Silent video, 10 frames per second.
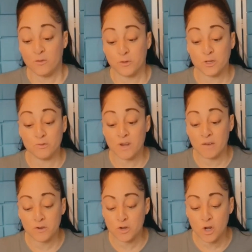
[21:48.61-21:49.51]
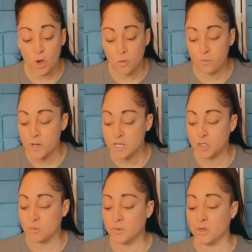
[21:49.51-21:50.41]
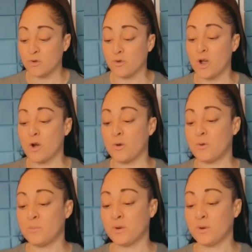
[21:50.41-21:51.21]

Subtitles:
for you never know which will grow.